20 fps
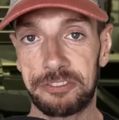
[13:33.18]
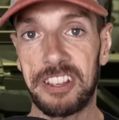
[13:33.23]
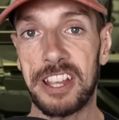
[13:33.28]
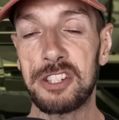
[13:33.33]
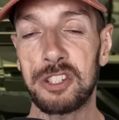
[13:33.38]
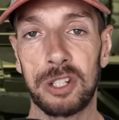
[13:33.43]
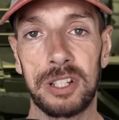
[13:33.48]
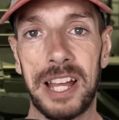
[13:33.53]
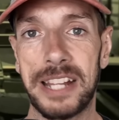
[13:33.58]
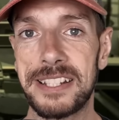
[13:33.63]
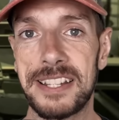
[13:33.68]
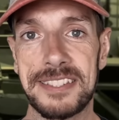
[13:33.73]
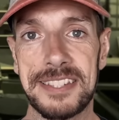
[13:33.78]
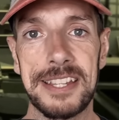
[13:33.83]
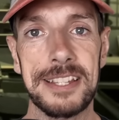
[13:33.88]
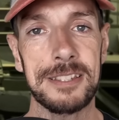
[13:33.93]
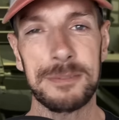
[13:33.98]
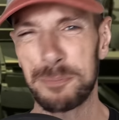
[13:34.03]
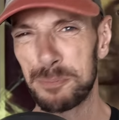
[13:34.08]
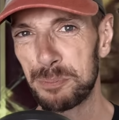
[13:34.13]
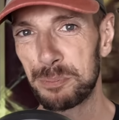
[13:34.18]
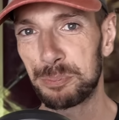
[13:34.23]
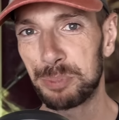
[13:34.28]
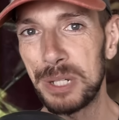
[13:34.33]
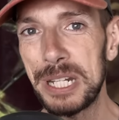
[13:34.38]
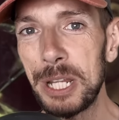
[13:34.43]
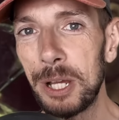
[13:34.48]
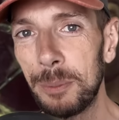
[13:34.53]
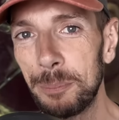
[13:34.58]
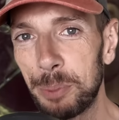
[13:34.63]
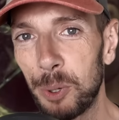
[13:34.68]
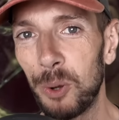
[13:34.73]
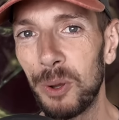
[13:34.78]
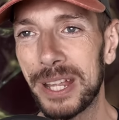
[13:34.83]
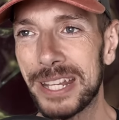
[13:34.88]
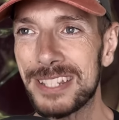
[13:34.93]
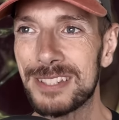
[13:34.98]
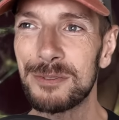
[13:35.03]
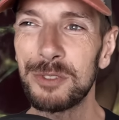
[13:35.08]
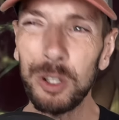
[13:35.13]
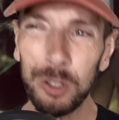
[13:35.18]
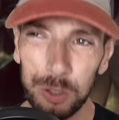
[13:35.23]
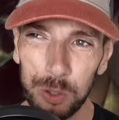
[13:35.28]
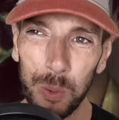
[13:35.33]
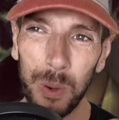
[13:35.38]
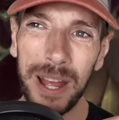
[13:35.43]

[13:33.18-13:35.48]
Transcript: facial likenesses, pretty on point. Not